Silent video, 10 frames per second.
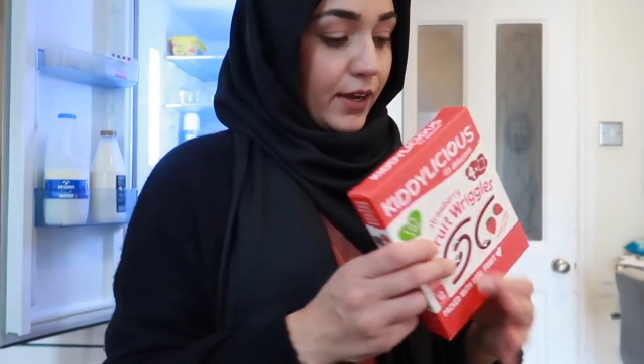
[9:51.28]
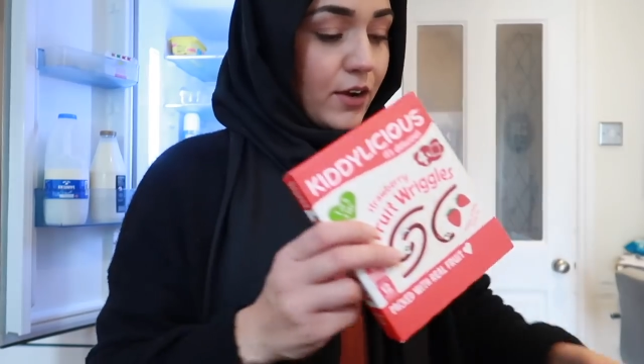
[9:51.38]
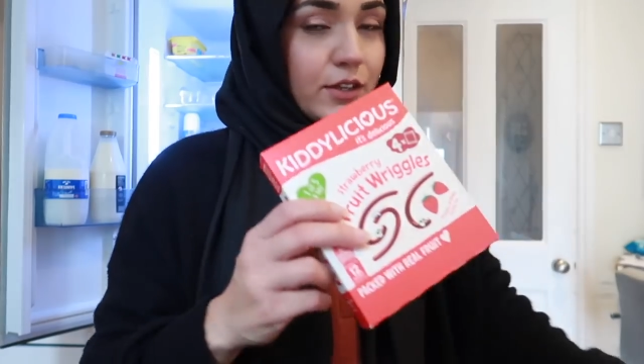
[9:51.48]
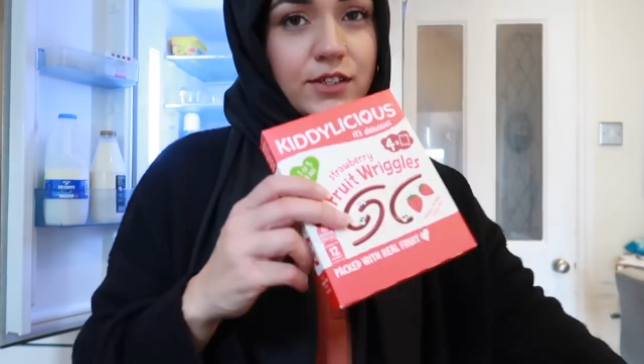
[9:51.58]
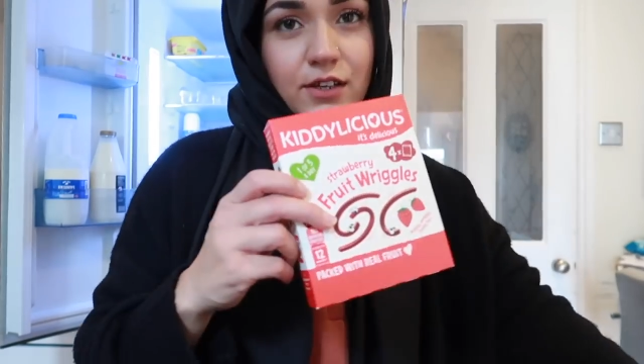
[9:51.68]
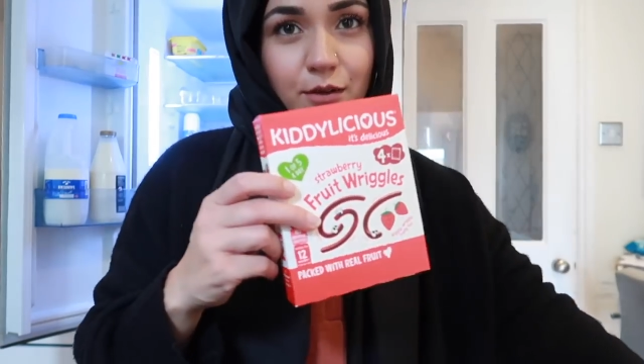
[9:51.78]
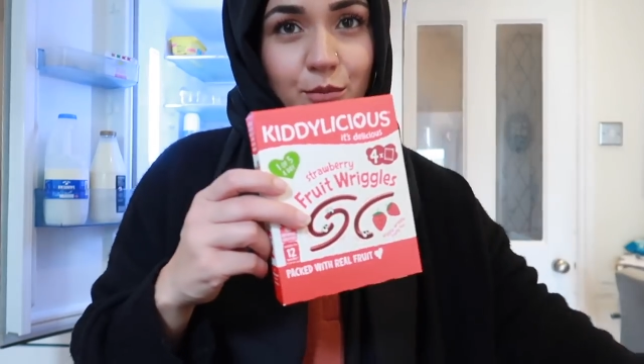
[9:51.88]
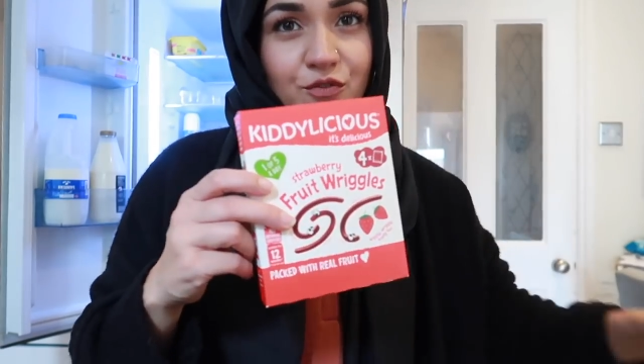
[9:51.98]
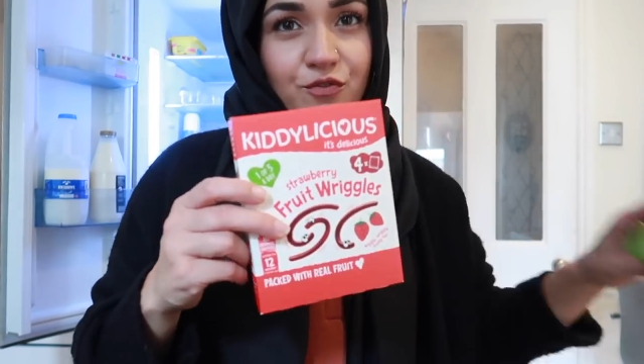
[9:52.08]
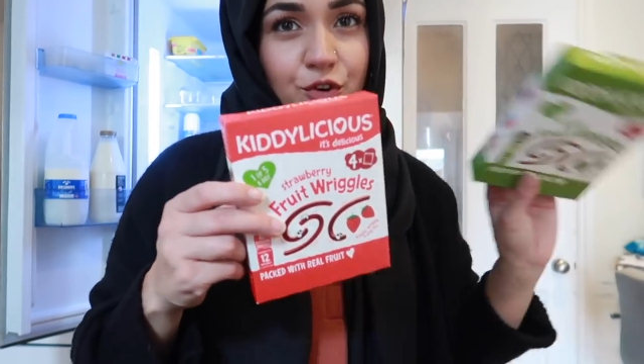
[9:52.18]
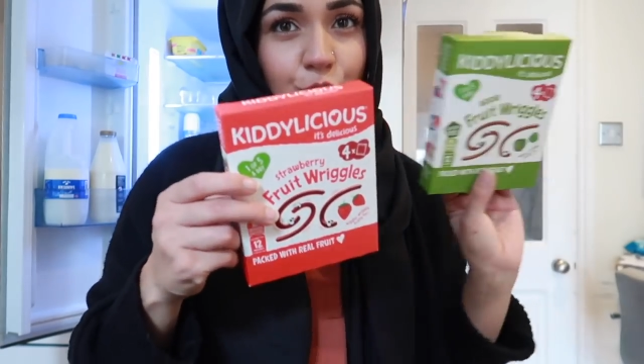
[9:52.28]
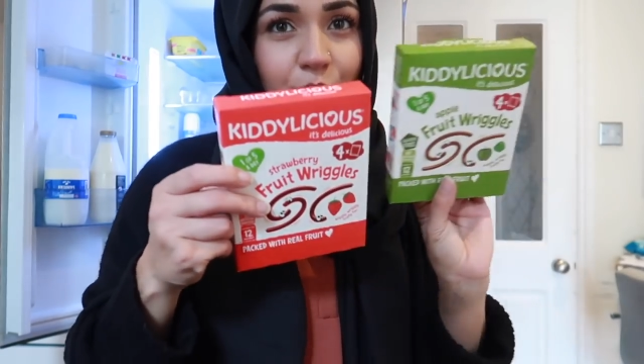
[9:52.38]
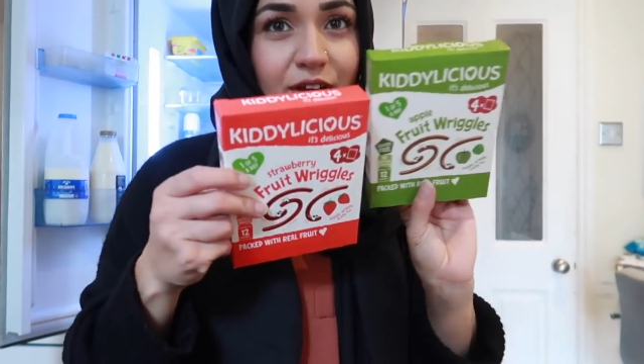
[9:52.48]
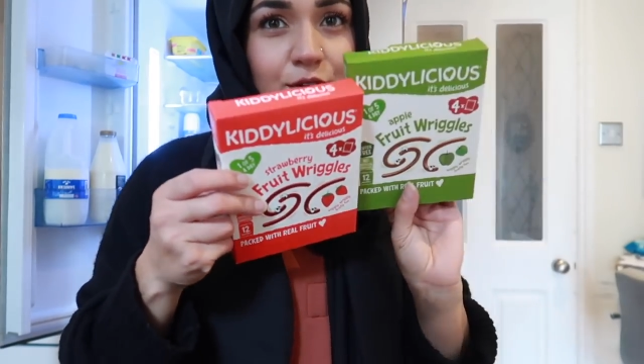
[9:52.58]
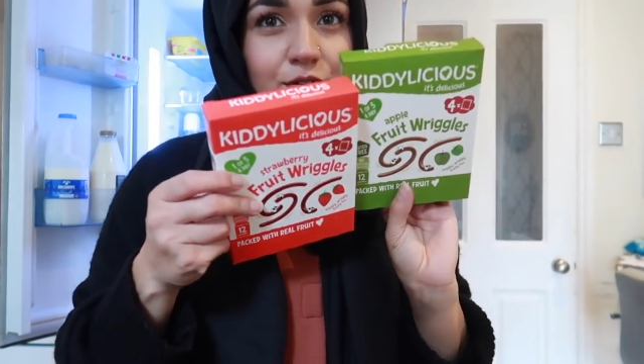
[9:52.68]
I got some
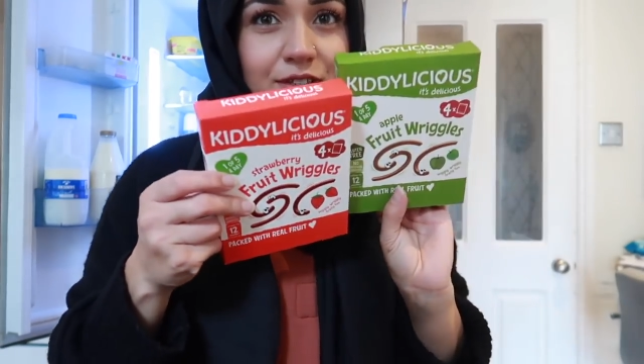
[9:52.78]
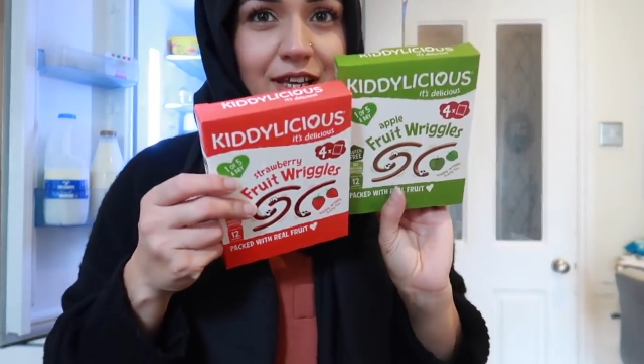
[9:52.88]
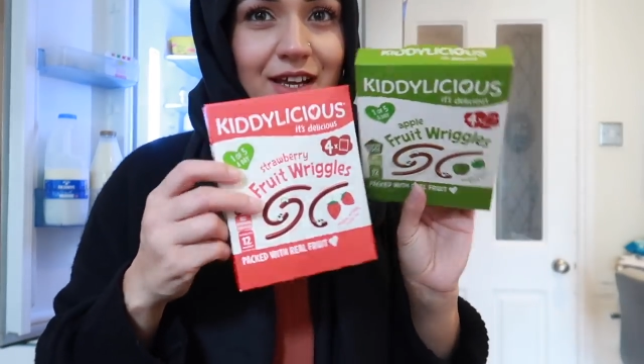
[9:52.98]
fruit wiggles